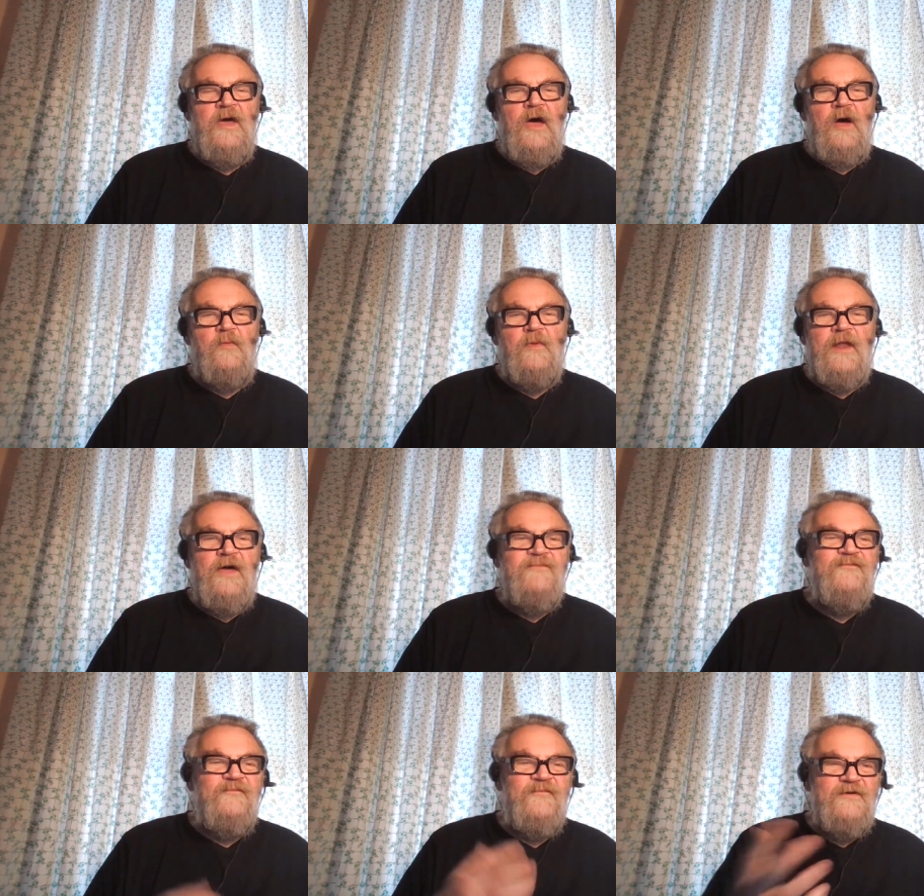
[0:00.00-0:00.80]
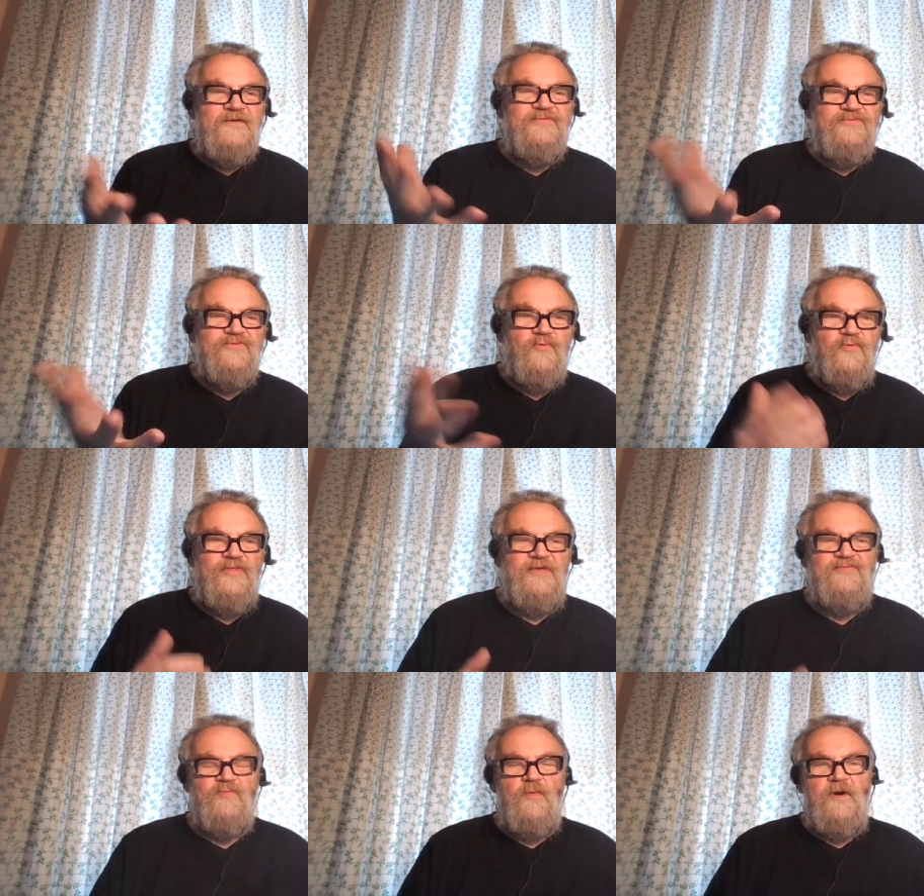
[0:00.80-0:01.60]
And when I first saw
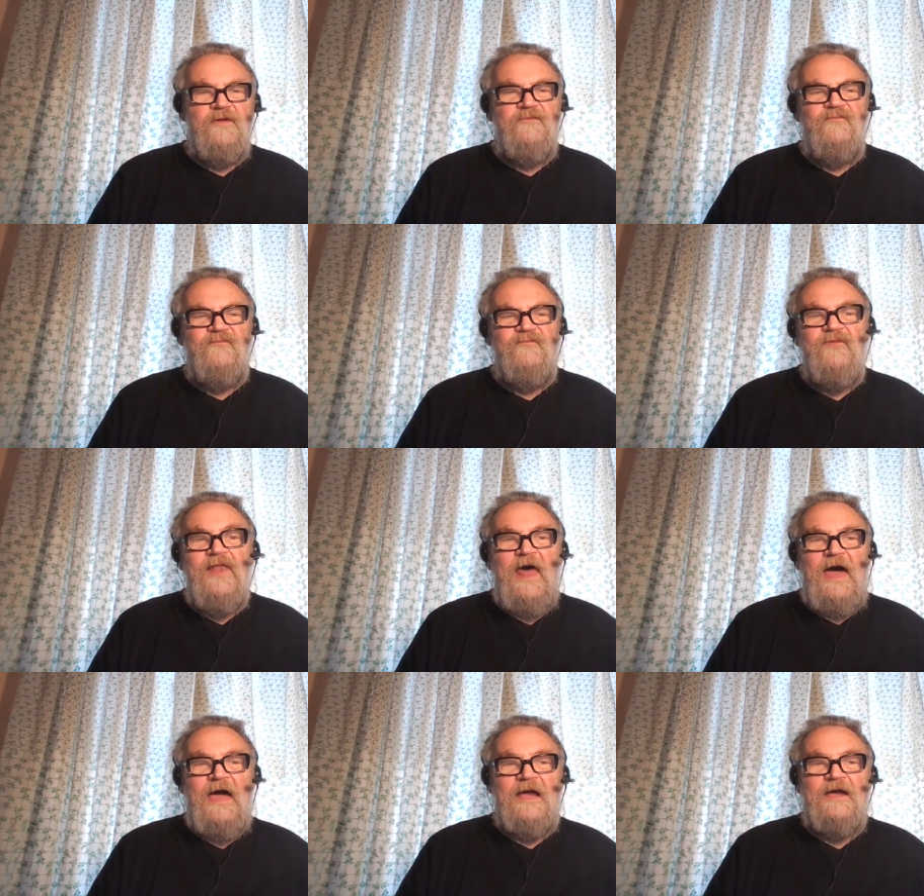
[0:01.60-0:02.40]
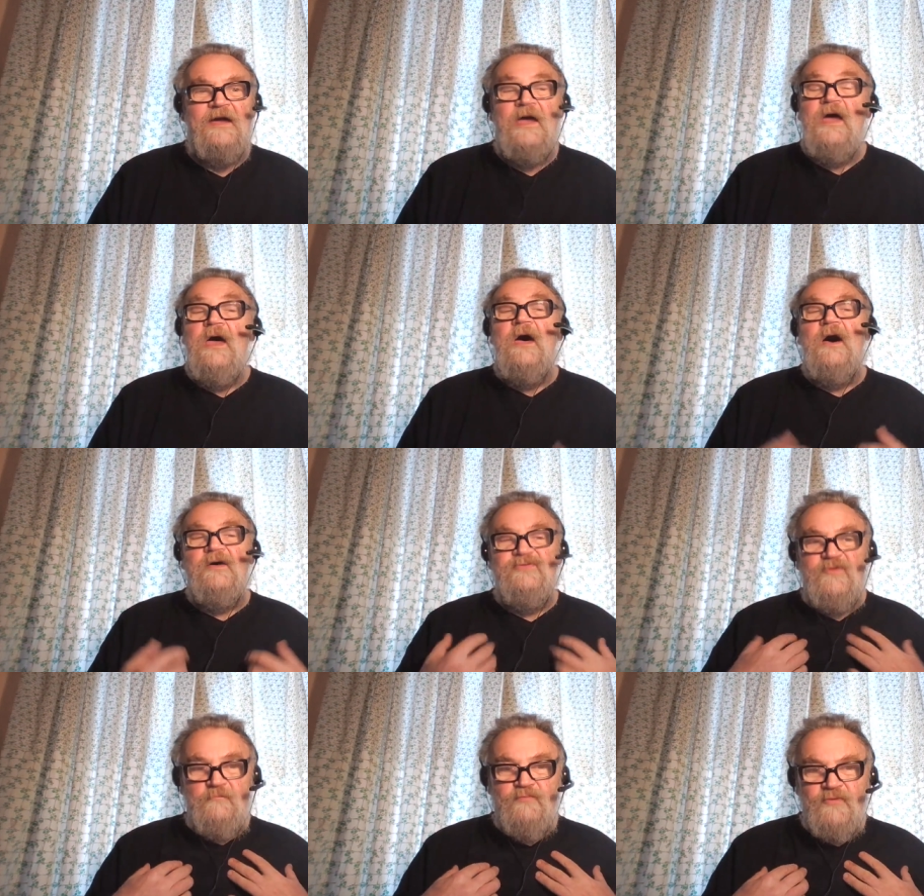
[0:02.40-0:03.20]
this word flack,
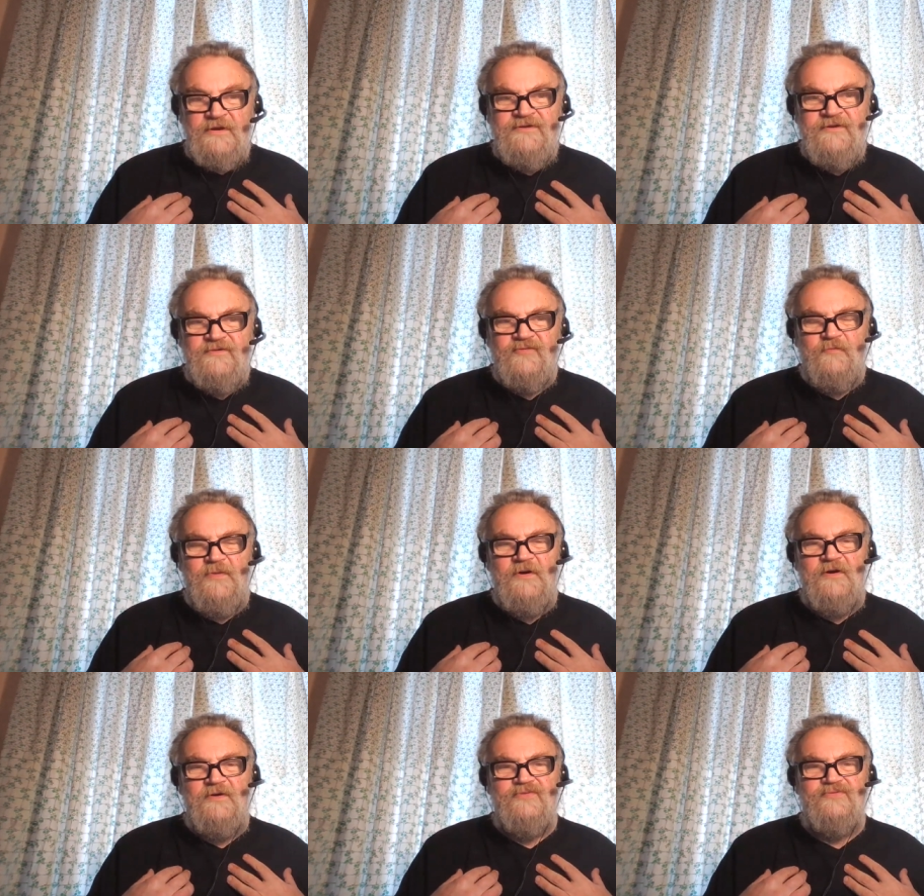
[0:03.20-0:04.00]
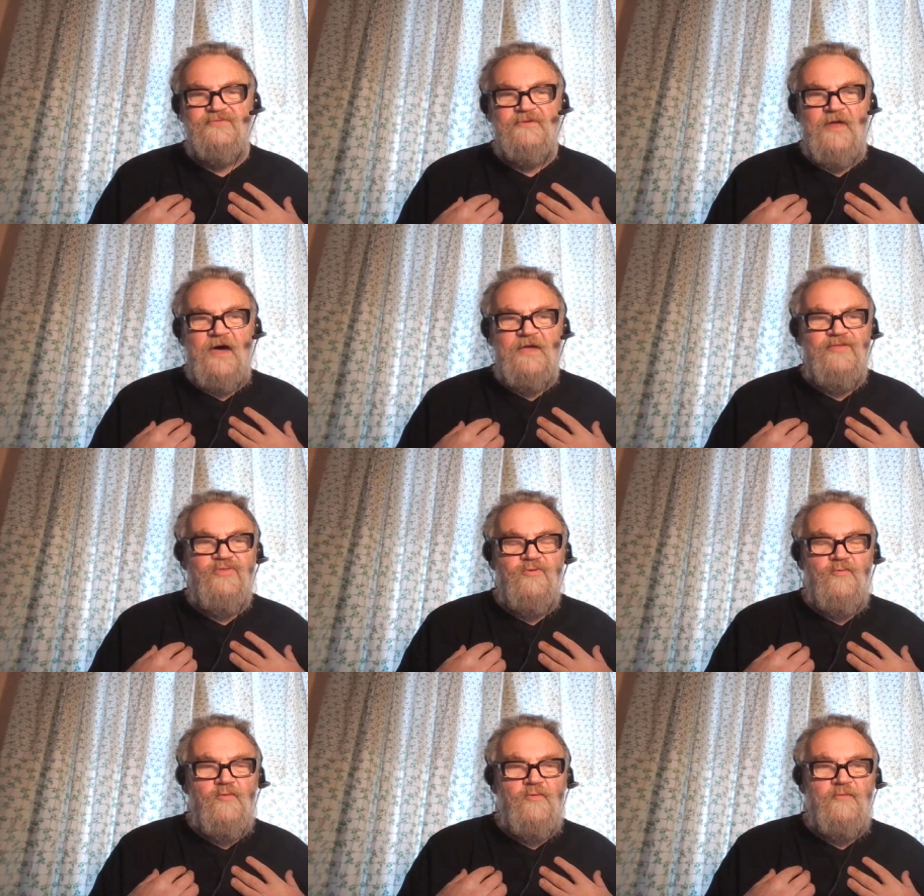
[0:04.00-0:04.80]
as a British person, I
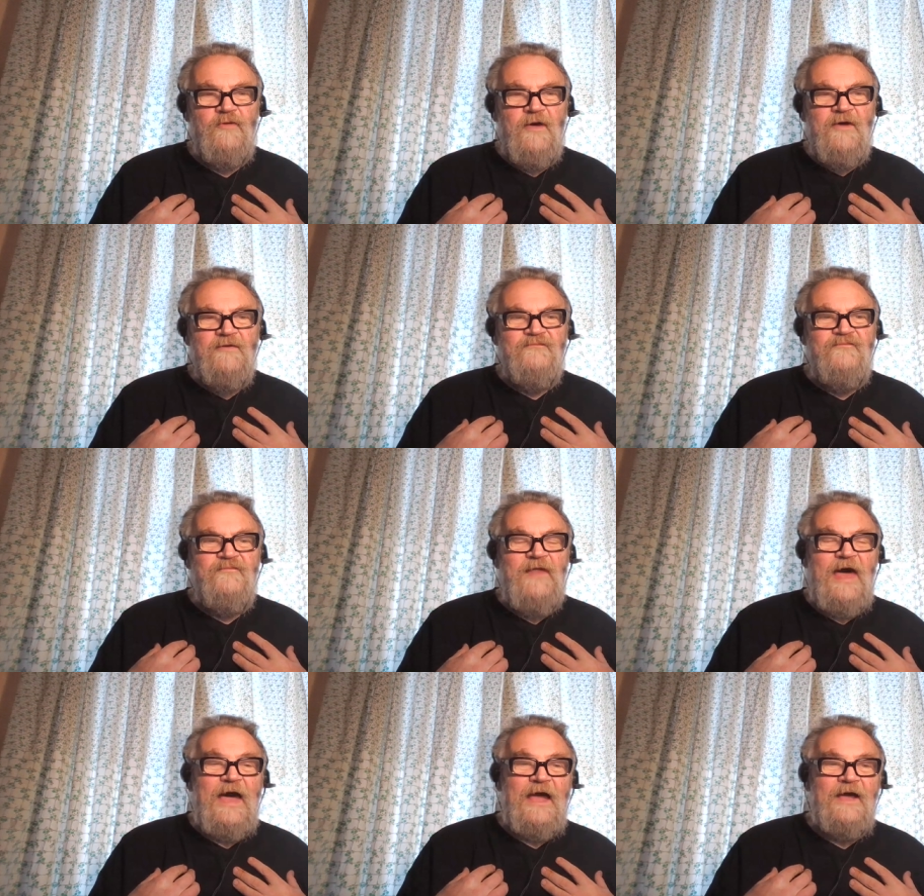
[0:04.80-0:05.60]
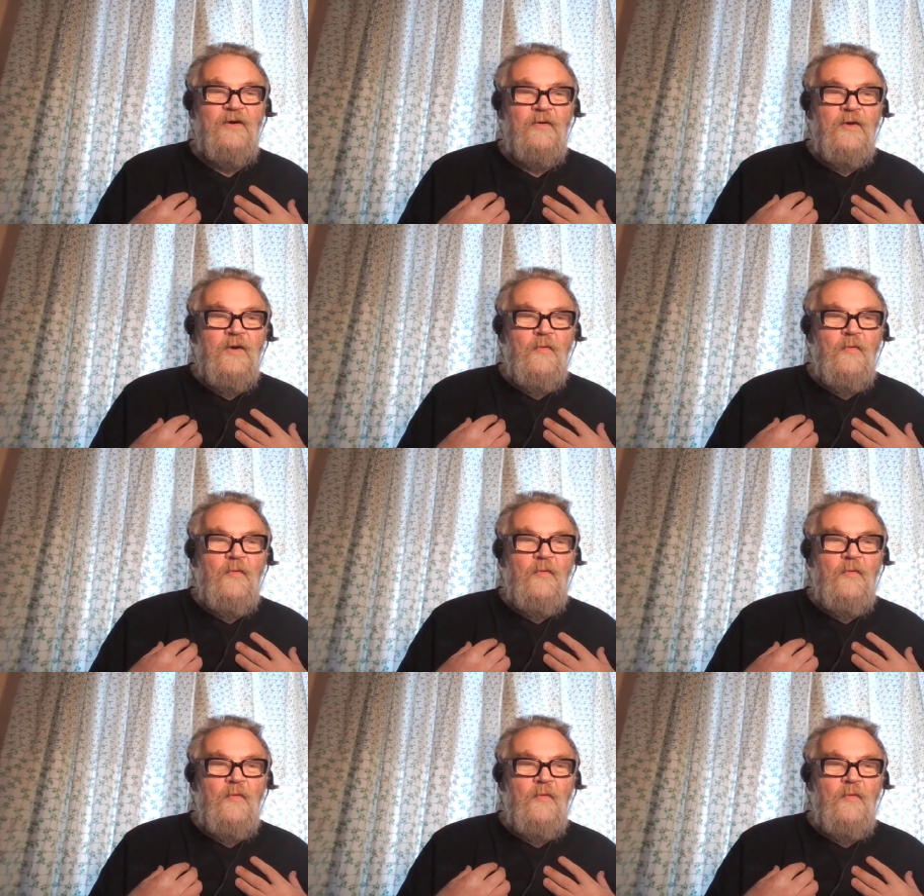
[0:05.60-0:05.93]
thought flack.